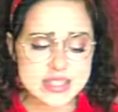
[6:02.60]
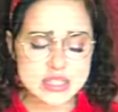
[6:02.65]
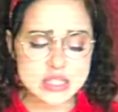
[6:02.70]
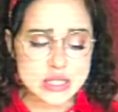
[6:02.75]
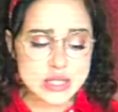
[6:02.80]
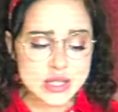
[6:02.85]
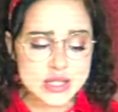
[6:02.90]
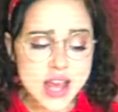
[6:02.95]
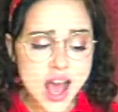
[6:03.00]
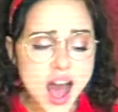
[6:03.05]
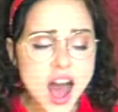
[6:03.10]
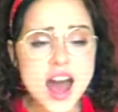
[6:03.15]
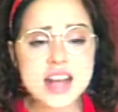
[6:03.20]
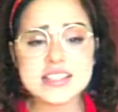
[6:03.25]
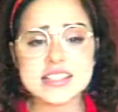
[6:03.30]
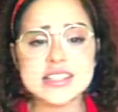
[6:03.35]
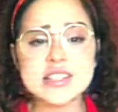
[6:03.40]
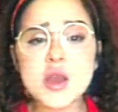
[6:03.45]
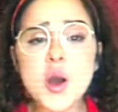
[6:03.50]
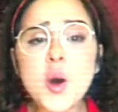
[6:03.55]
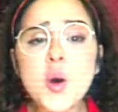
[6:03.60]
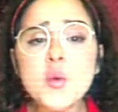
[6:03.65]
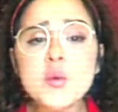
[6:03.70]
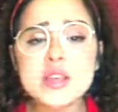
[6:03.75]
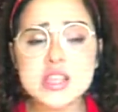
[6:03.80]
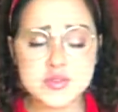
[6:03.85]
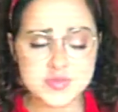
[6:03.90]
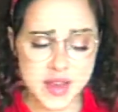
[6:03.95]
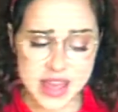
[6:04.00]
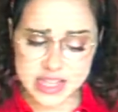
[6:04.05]
such a good heart and he
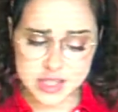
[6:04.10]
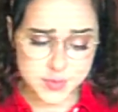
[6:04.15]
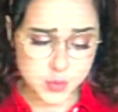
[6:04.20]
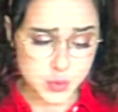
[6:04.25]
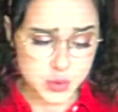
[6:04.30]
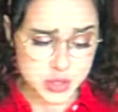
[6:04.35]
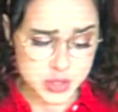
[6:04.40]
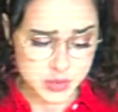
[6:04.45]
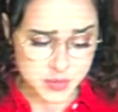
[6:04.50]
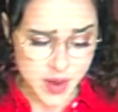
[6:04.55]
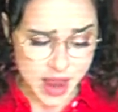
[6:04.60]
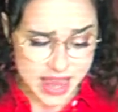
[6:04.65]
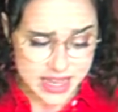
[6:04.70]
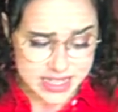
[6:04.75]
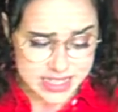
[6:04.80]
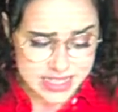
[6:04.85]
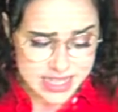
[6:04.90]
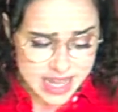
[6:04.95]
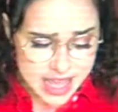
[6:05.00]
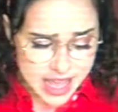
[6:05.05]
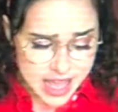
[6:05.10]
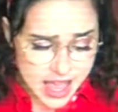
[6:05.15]
always fights for what is right.